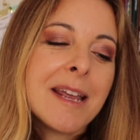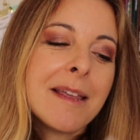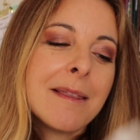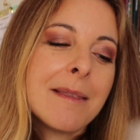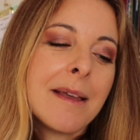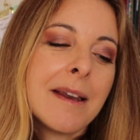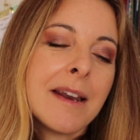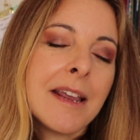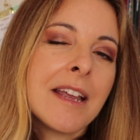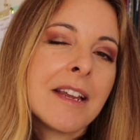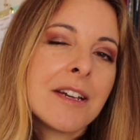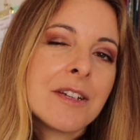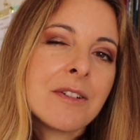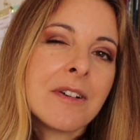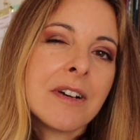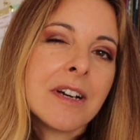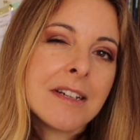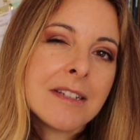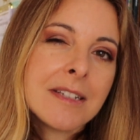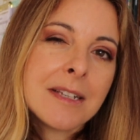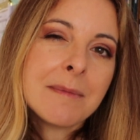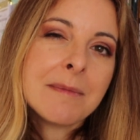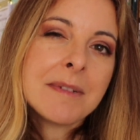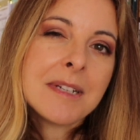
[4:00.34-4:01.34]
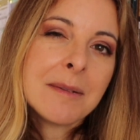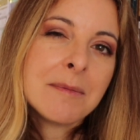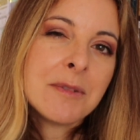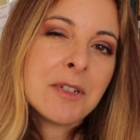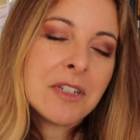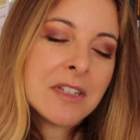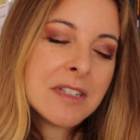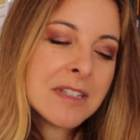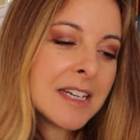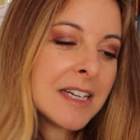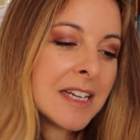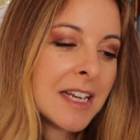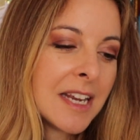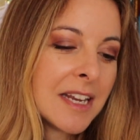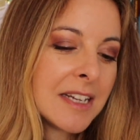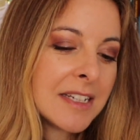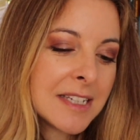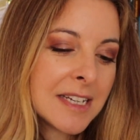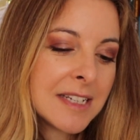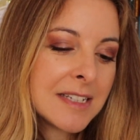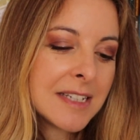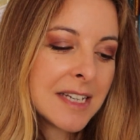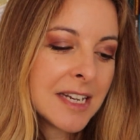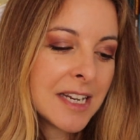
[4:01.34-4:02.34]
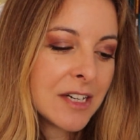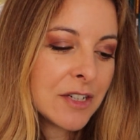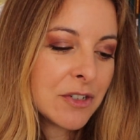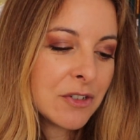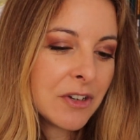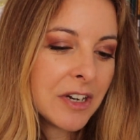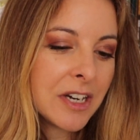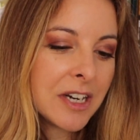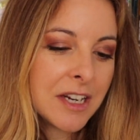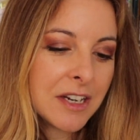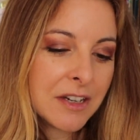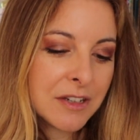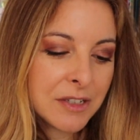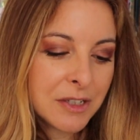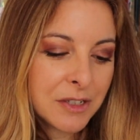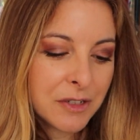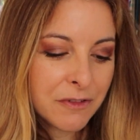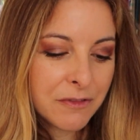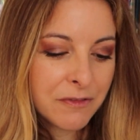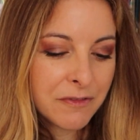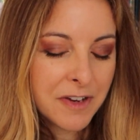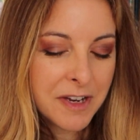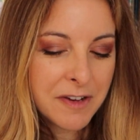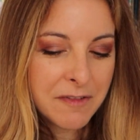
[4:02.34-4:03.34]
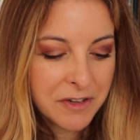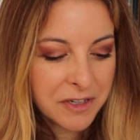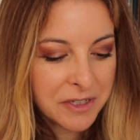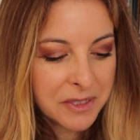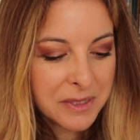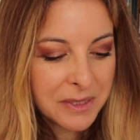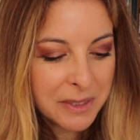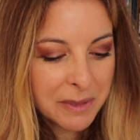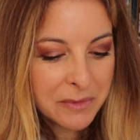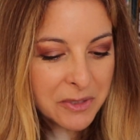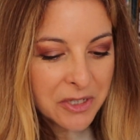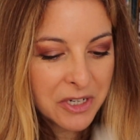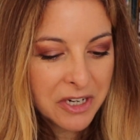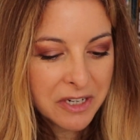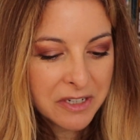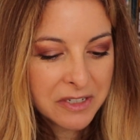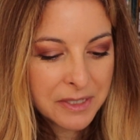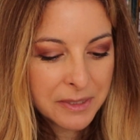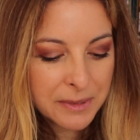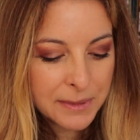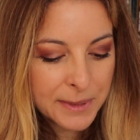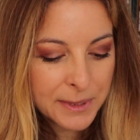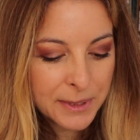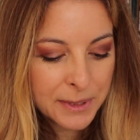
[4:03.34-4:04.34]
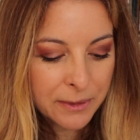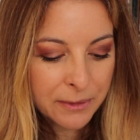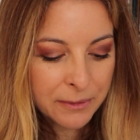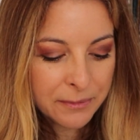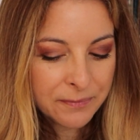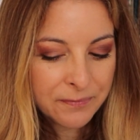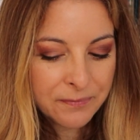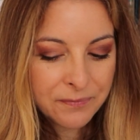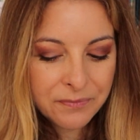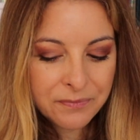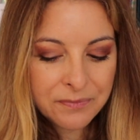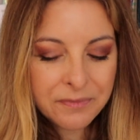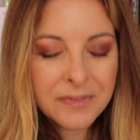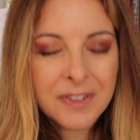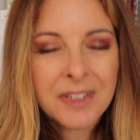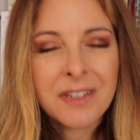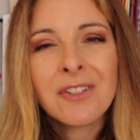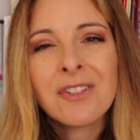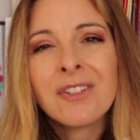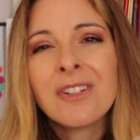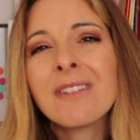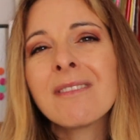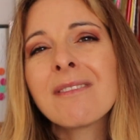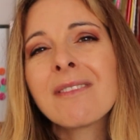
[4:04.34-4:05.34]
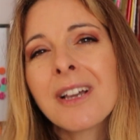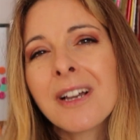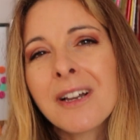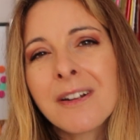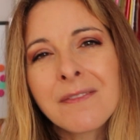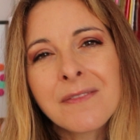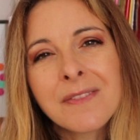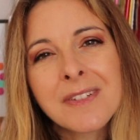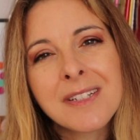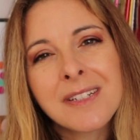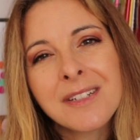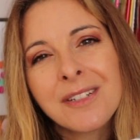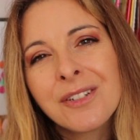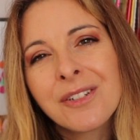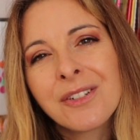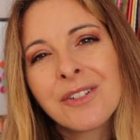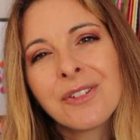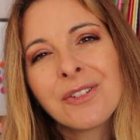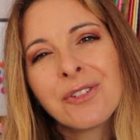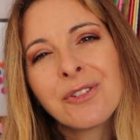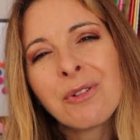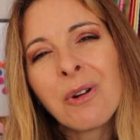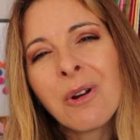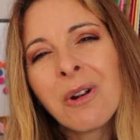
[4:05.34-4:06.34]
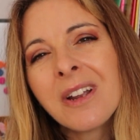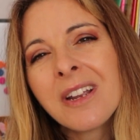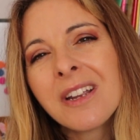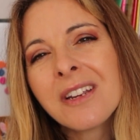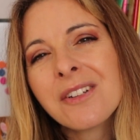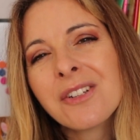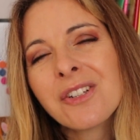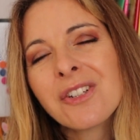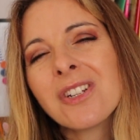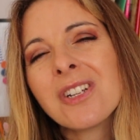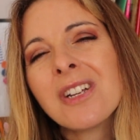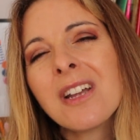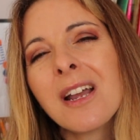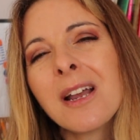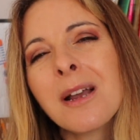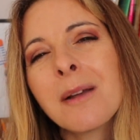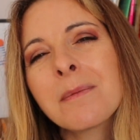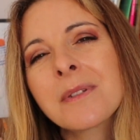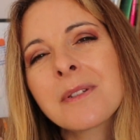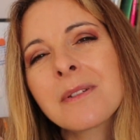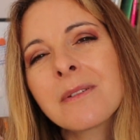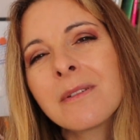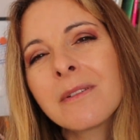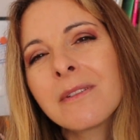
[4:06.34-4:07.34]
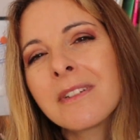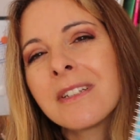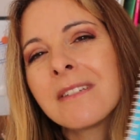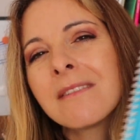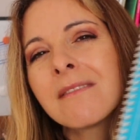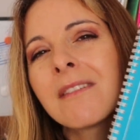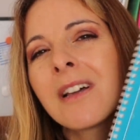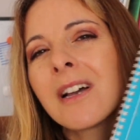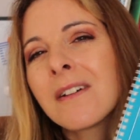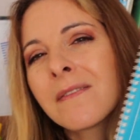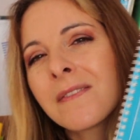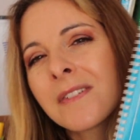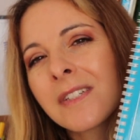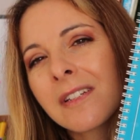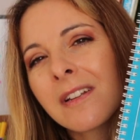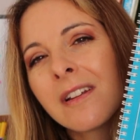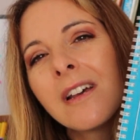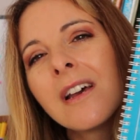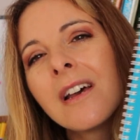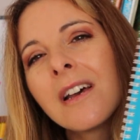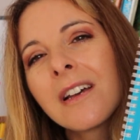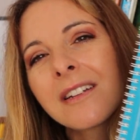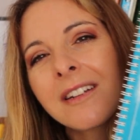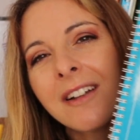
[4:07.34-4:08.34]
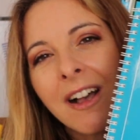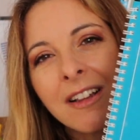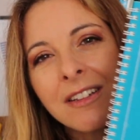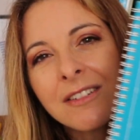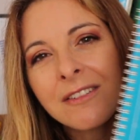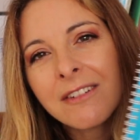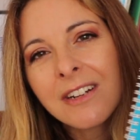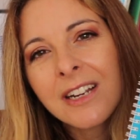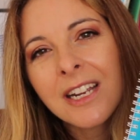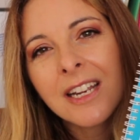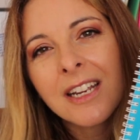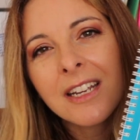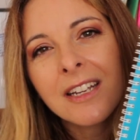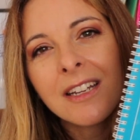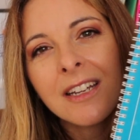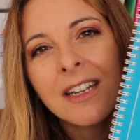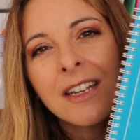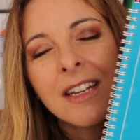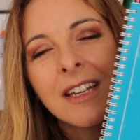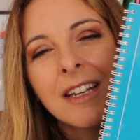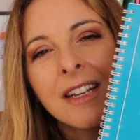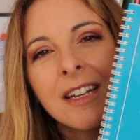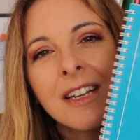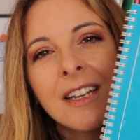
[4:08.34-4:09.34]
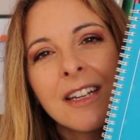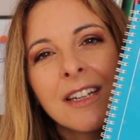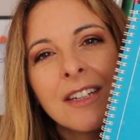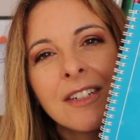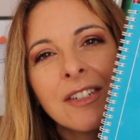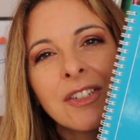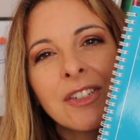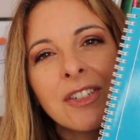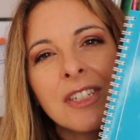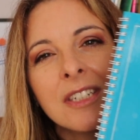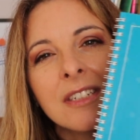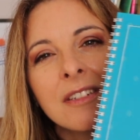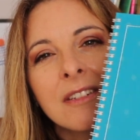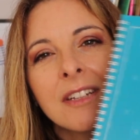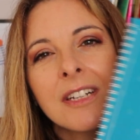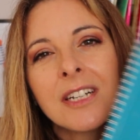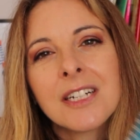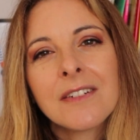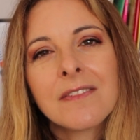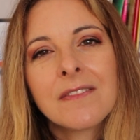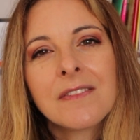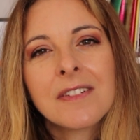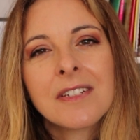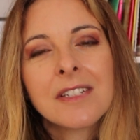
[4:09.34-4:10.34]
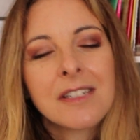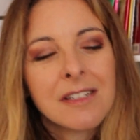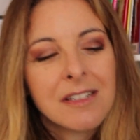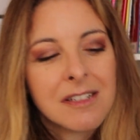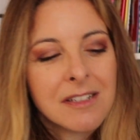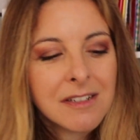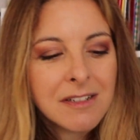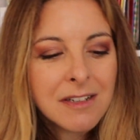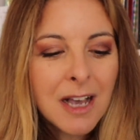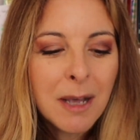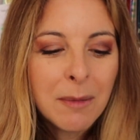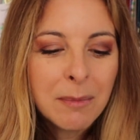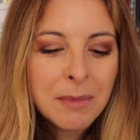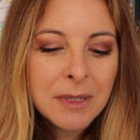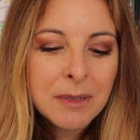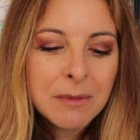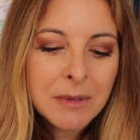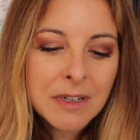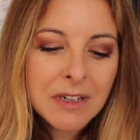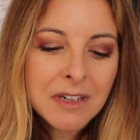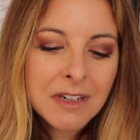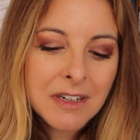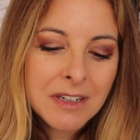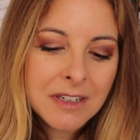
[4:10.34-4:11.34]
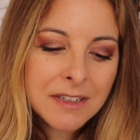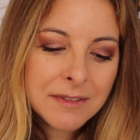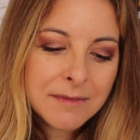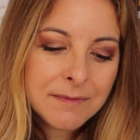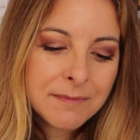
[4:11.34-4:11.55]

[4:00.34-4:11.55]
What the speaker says: that handwriting, sometimes she says handwriting is her favorite subject. So she loves drawing, she absolutely loves coloring, she loves copy work.